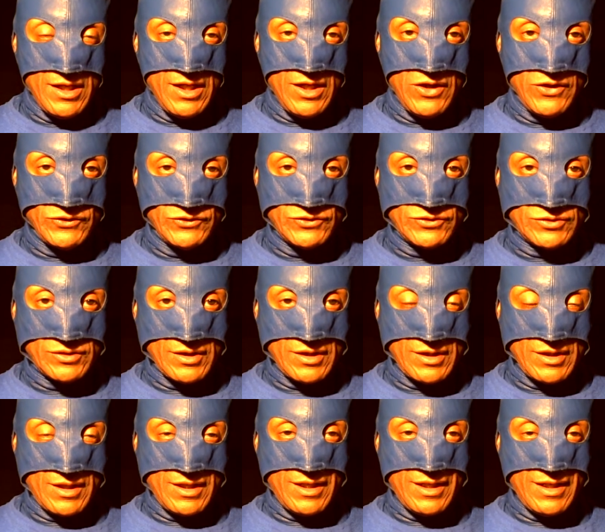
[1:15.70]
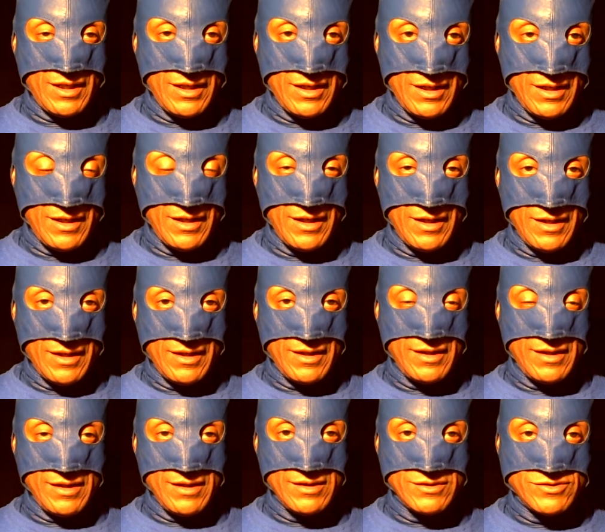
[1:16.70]
his
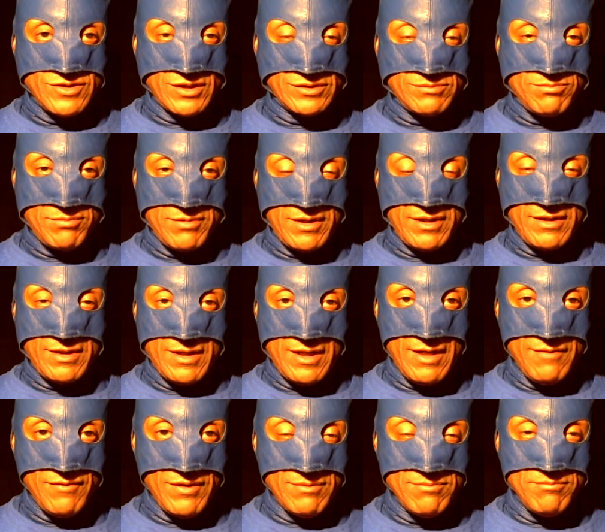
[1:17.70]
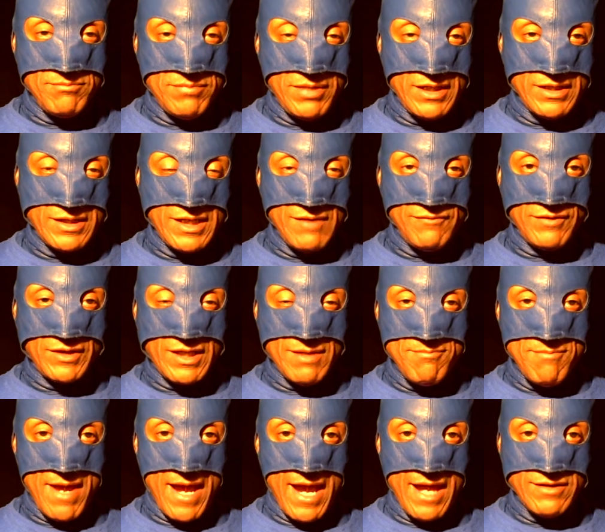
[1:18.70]
he had just been given
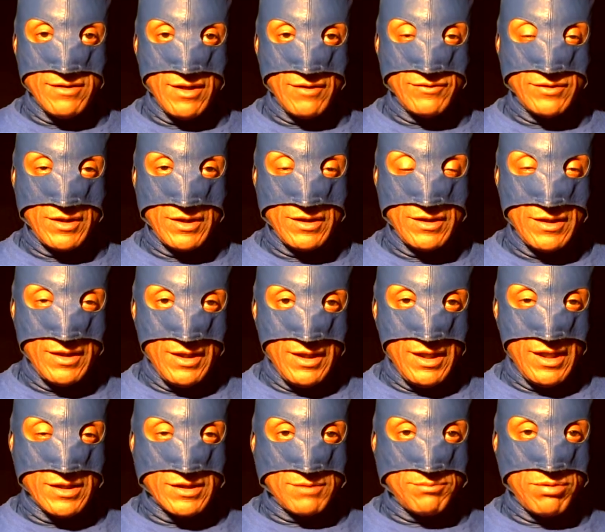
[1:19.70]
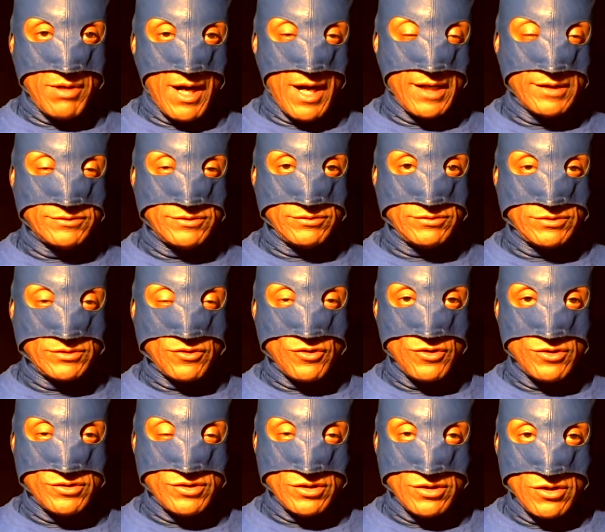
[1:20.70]
command of the Enterprise. This was
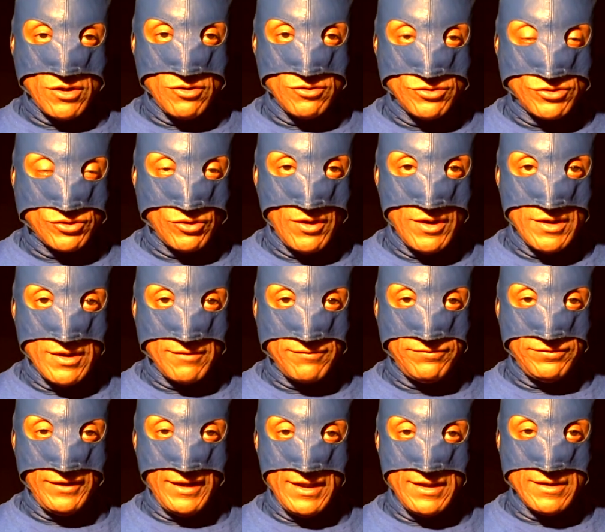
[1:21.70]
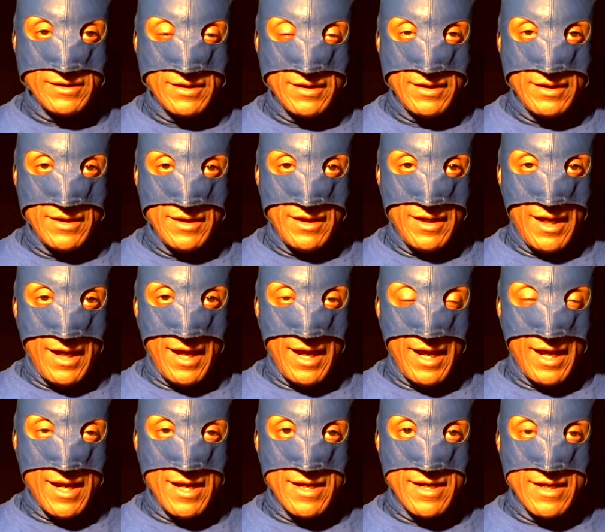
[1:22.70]
going to go join the fleet,
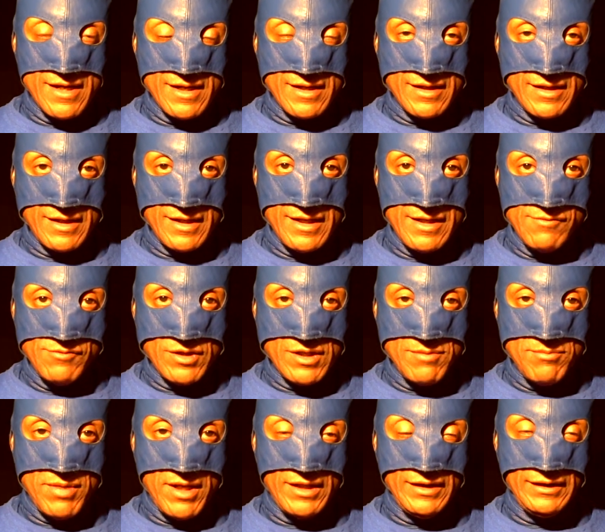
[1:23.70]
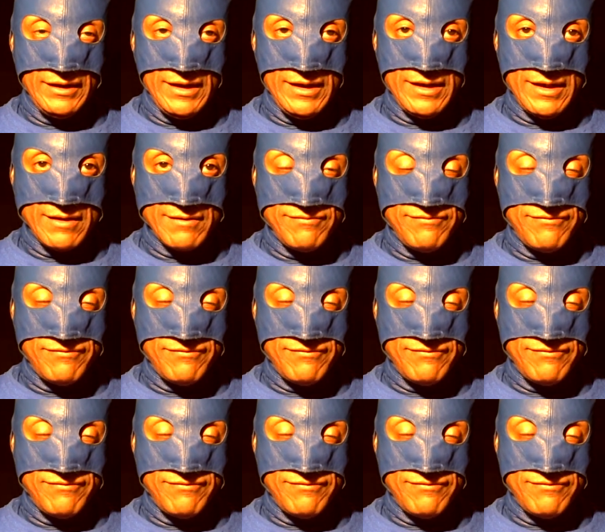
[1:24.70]
and he would have been leading